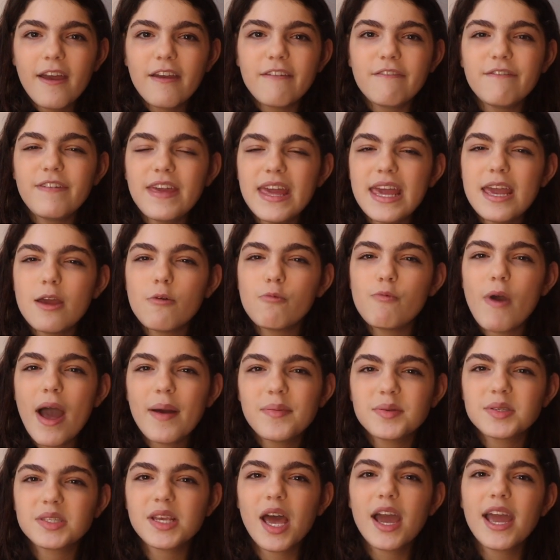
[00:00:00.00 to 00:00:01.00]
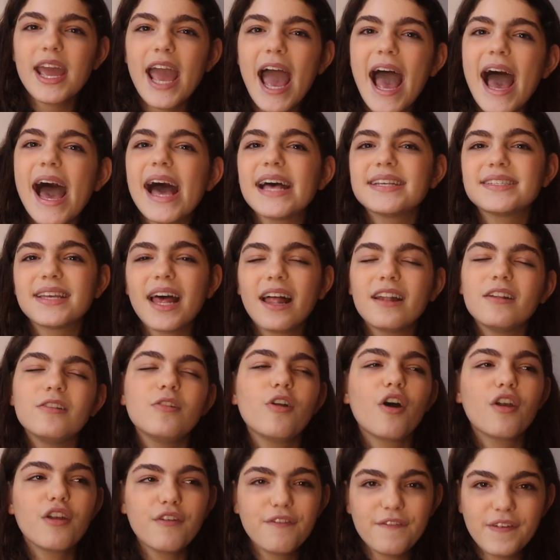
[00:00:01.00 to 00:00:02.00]
The website has a
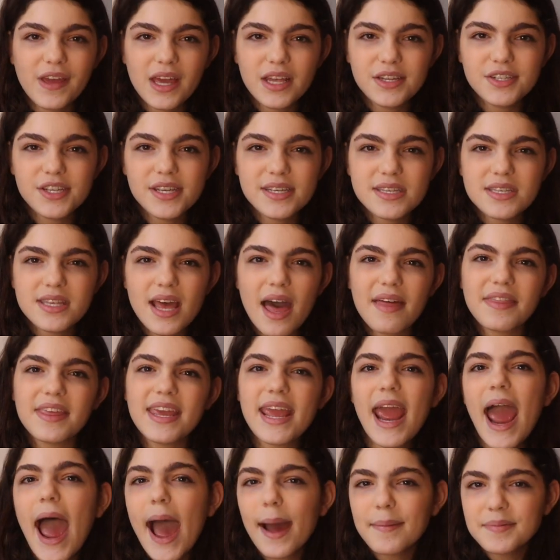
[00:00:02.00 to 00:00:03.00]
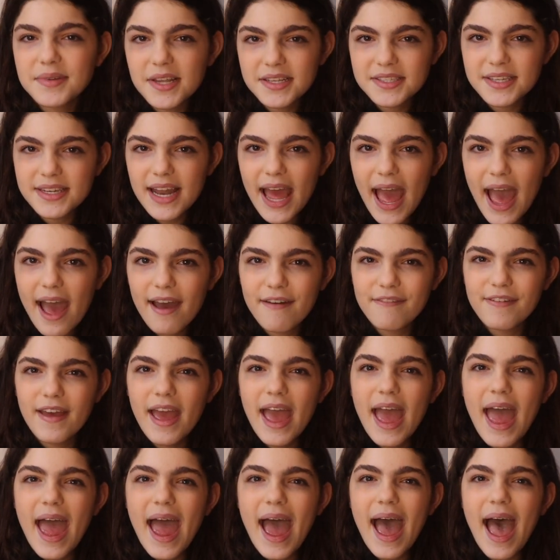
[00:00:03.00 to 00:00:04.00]
lot of features that the app doesn't have,
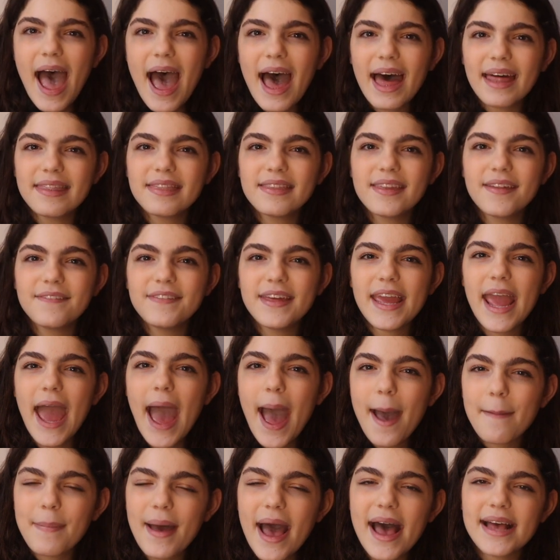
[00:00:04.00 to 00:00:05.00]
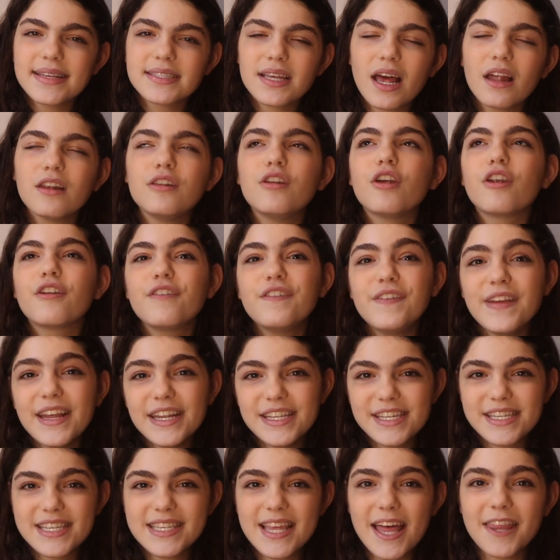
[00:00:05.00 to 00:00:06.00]
and the app has a lot of
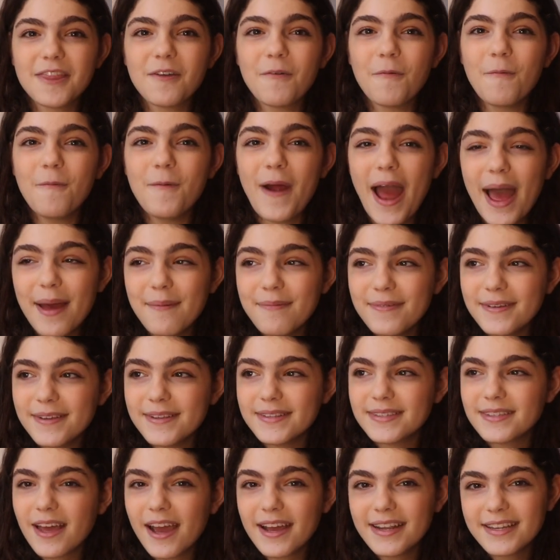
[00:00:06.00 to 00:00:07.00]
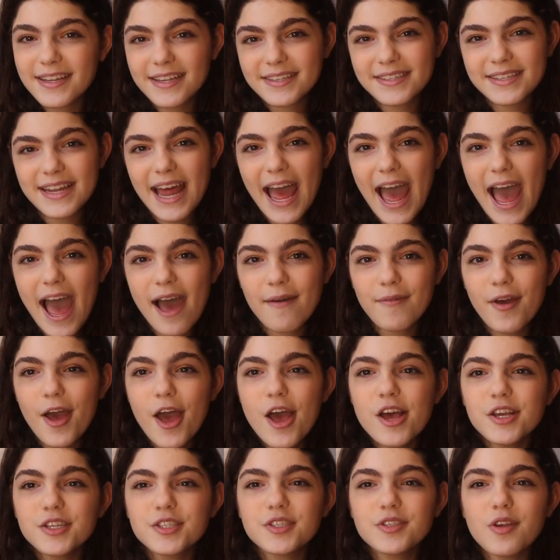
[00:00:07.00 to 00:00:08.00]
features that the website doesn't have,
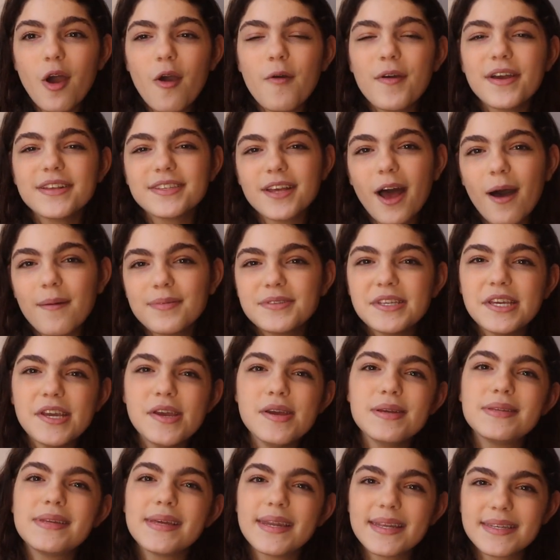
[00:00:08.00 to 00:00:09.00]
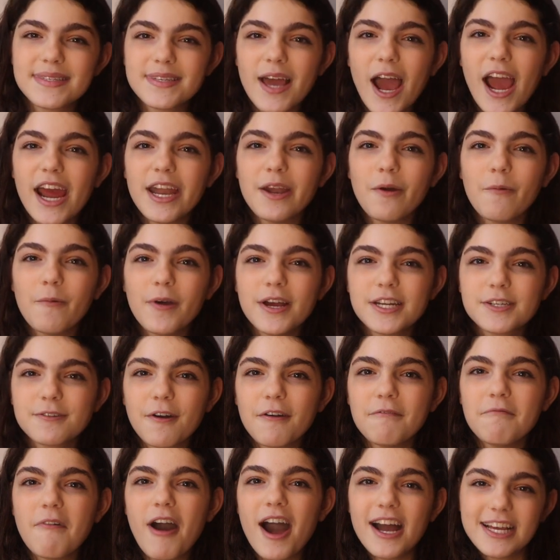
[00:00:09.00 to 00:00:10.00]
so it's up to you to decide which
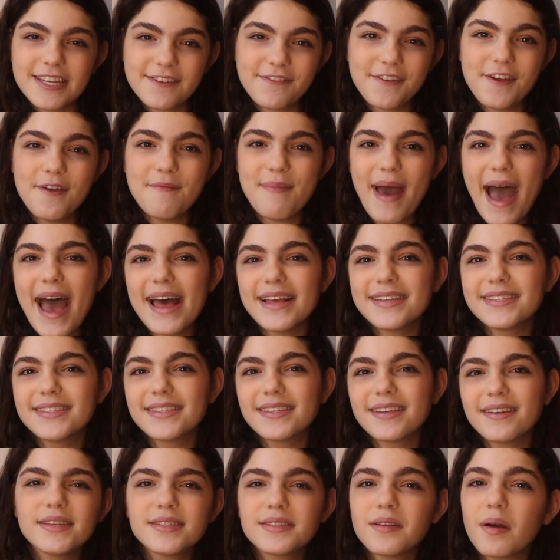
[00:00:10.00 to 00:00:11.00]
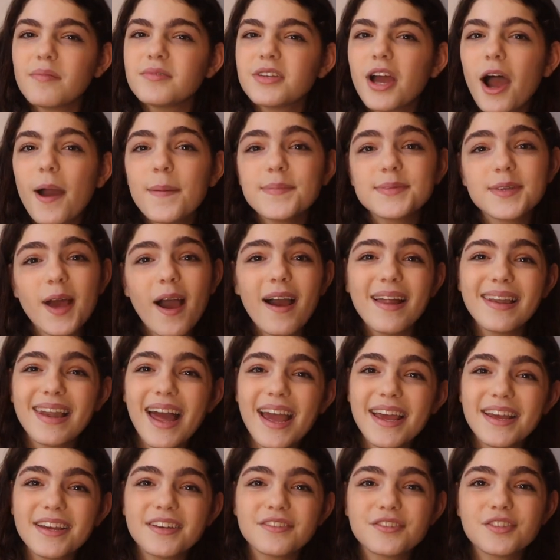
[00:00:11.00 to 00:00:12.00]
one works for you best. Sometimes I
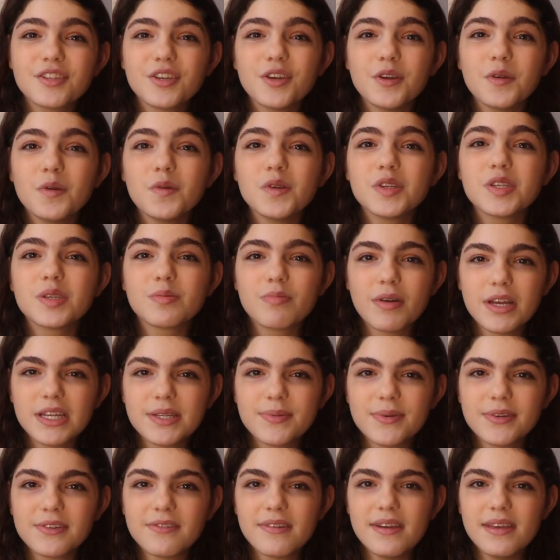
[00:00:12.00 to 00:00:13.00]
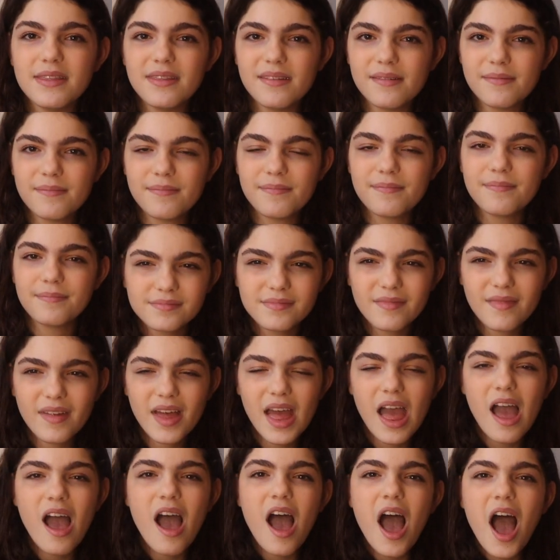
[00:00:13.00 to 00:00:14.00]
like to switch between them.
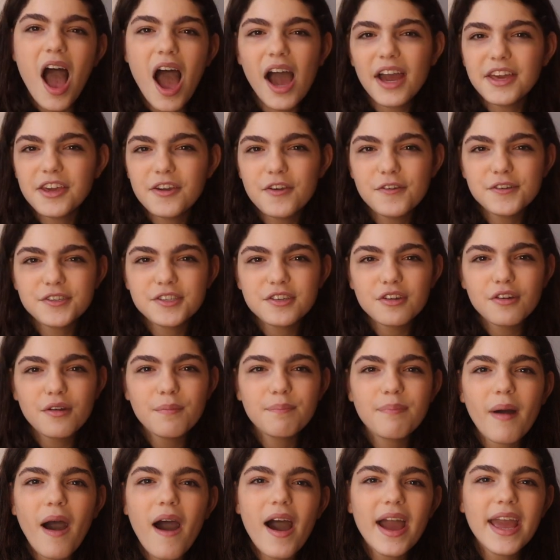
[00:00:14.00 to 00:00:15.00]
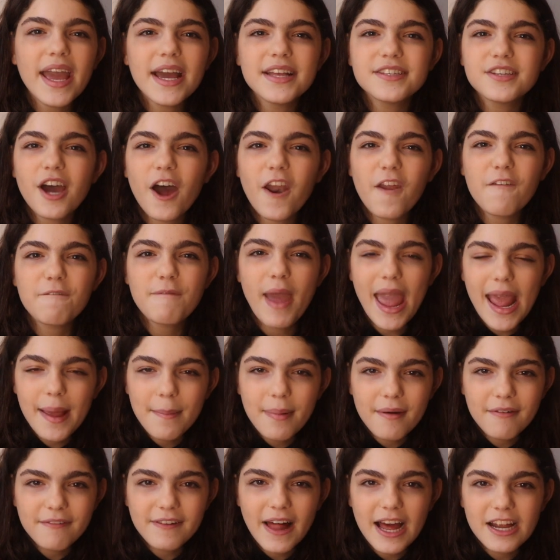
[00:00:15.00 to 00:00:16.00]
I used to buy a ton of
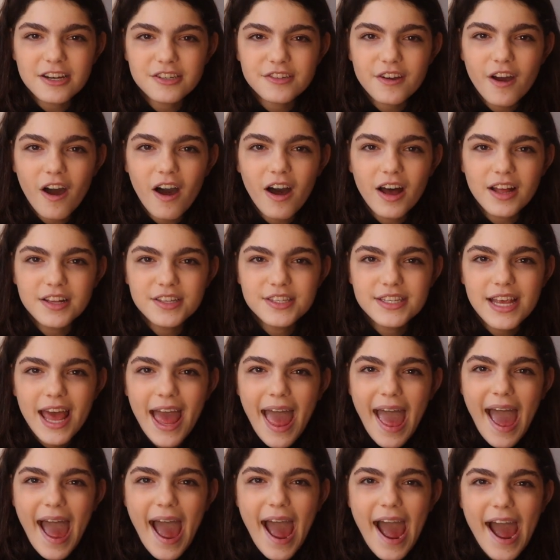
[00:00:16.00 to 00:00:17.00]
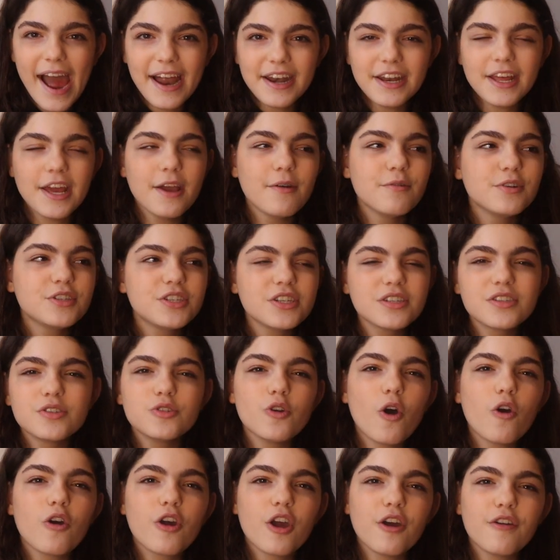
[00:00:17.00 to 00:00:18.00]
paper flashcards and it was just
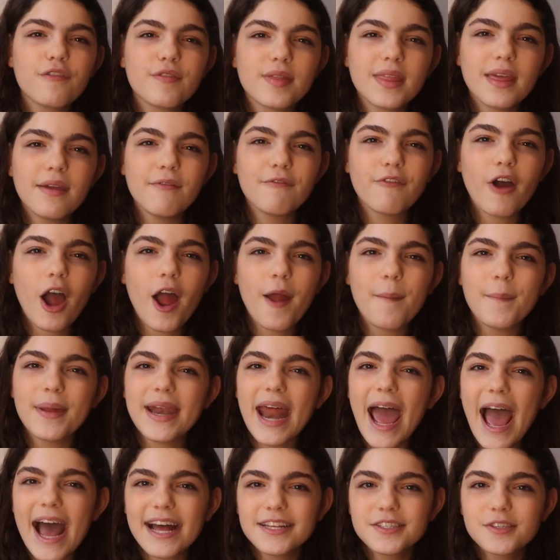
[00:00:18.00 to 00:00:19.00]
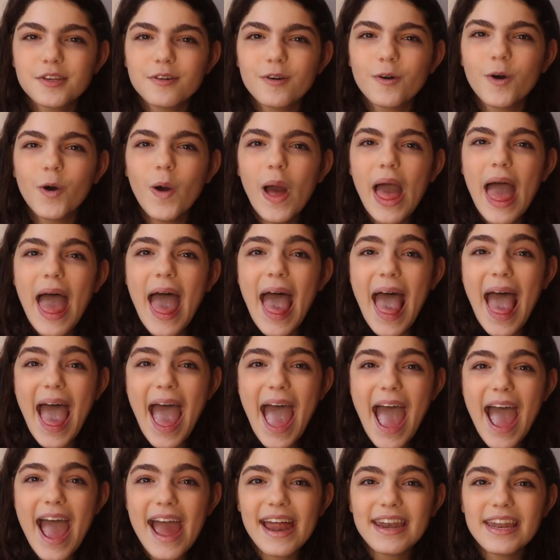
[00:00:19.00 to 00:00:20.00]
not good for the environment at all,
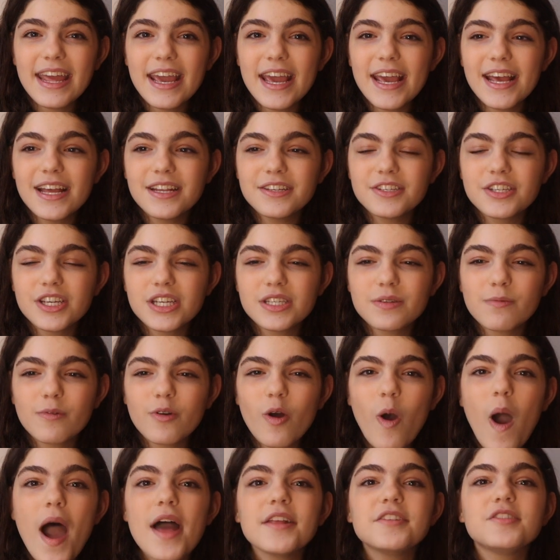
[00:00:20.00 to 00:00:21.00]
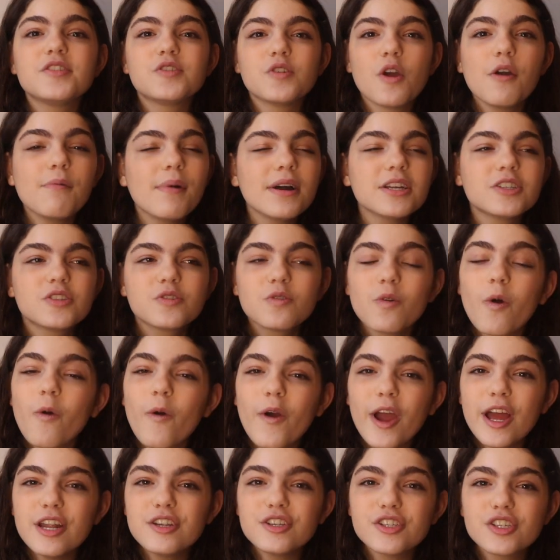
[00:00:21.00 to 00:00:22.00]
and it just requires so much
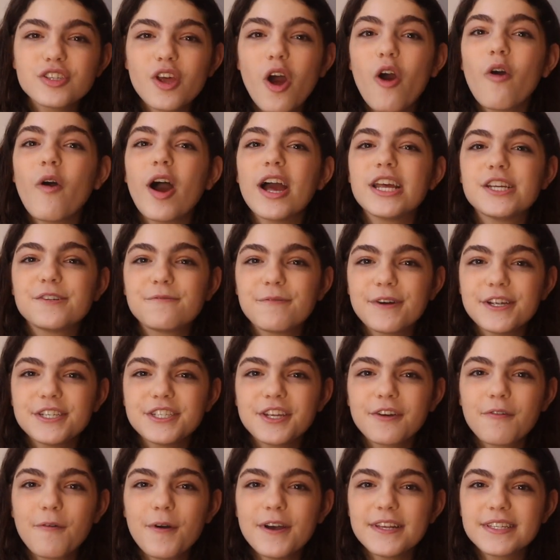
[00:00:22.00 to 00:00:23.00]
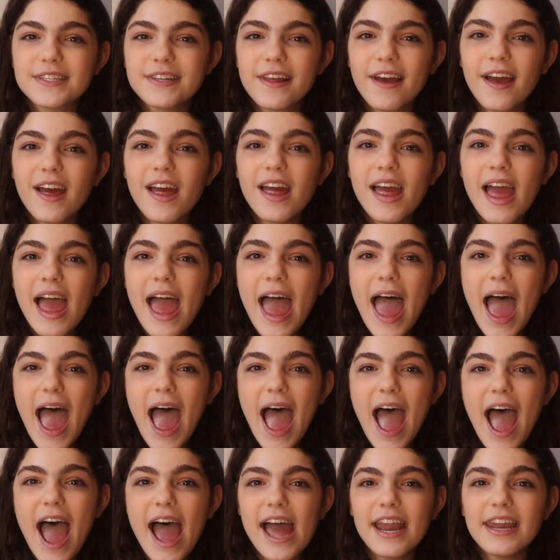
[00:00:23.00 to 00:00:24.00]
storage, so I switched to Quizlet
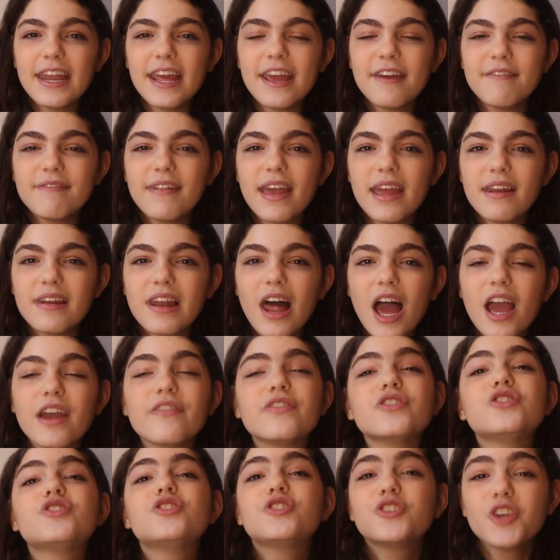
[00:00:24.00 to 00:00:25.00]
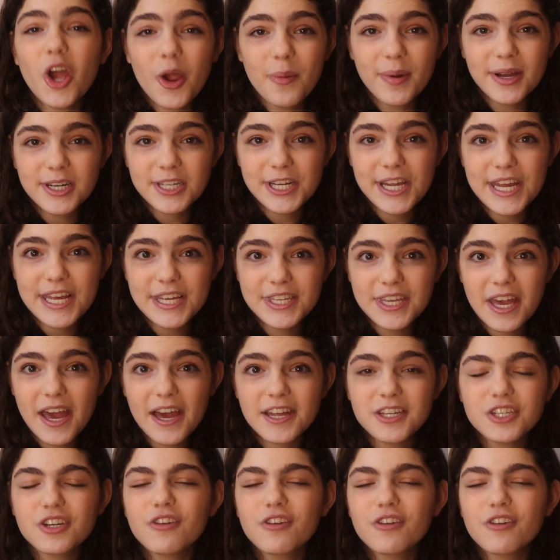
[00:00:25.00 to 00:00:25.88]
and it made life so much easier.